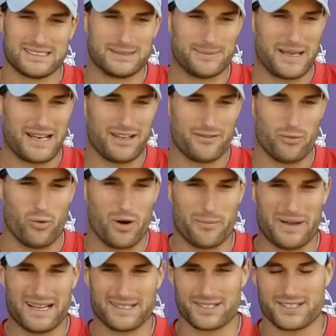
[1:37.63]
man, even one
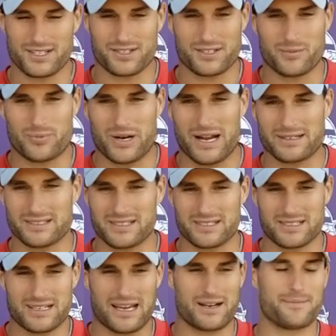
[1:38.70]
bad decision in
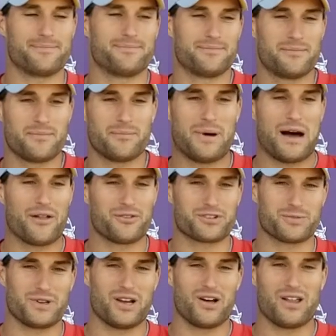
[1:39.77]
practice kind of bothers
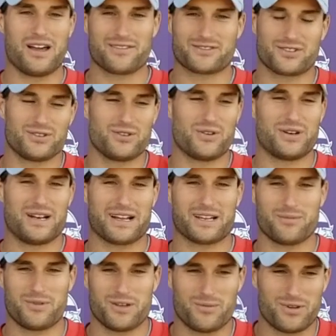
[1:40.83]
me all afternoon, and I
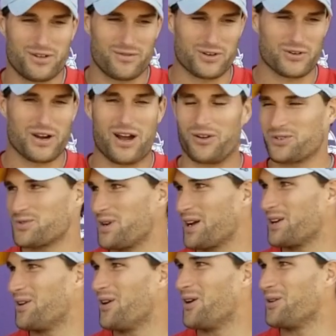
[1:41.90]
can be a bit of a grouch when I
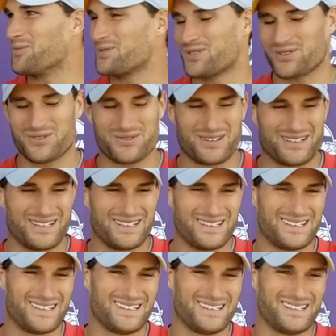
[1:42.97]
go home. So,
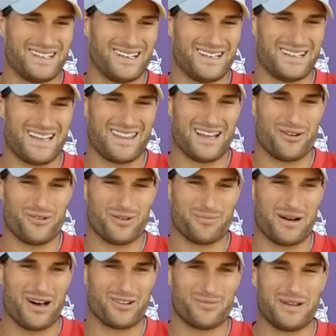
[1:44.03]
that one
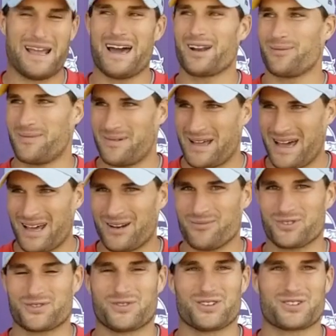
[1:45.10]
bothered me. Adam
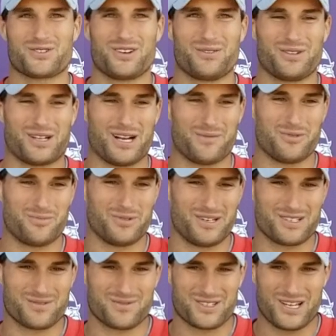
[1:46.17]
was frustrated with a couple
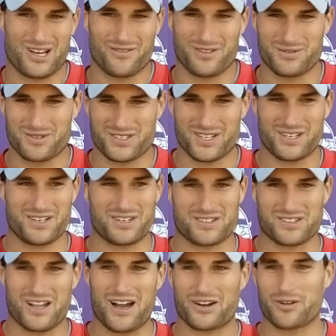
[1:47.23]
plays himself. He was sitting in
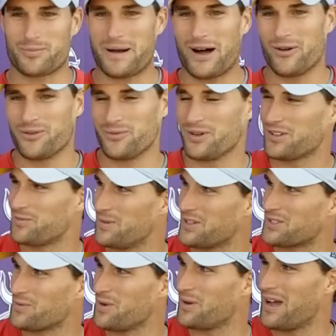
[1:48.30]
his locker pouting with me,
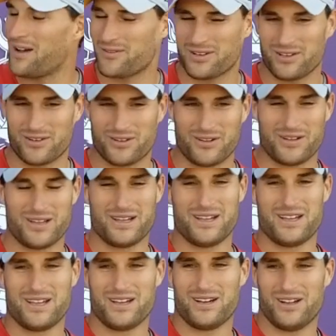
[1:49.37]
so we were having a little
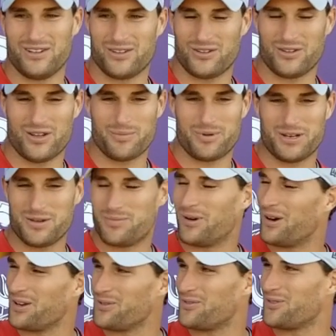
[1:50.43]
pity
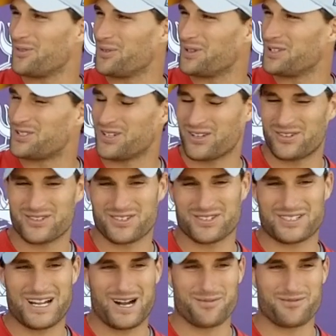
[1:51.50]
party with each other
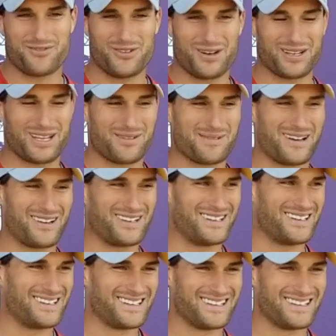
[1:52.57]
just now before I came out here.